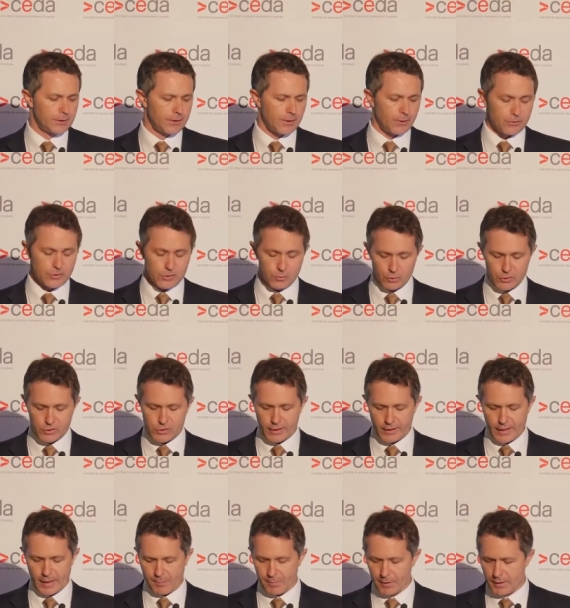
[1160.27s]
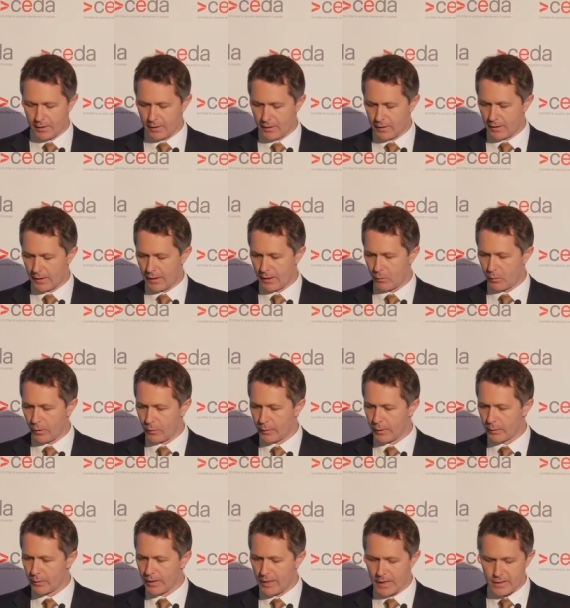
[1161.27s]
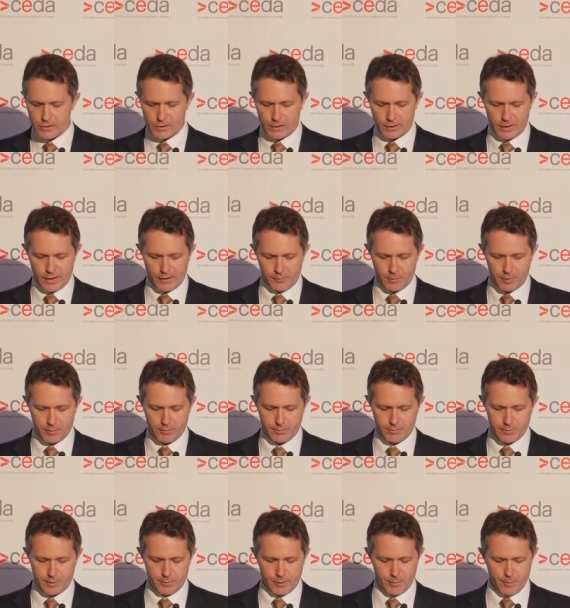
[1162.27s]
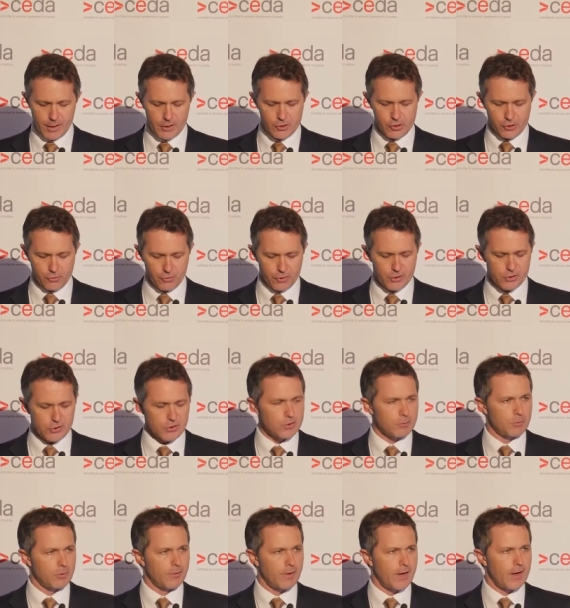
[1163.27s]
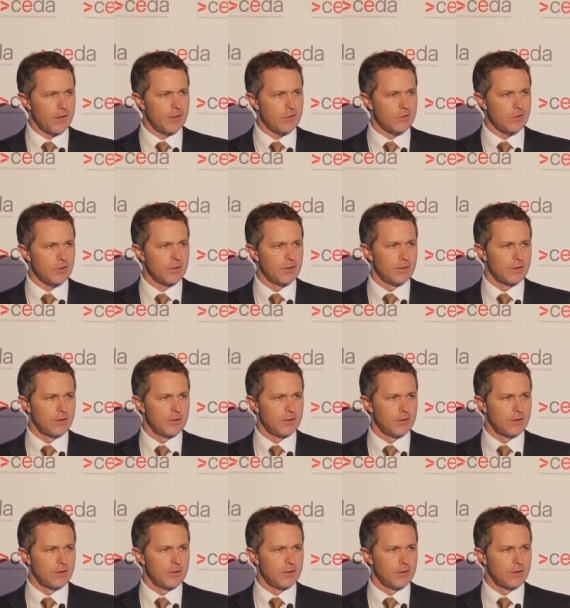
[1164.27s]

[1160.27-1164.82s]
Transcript: that was set up uh, when we were last in government. But my major criticism of that is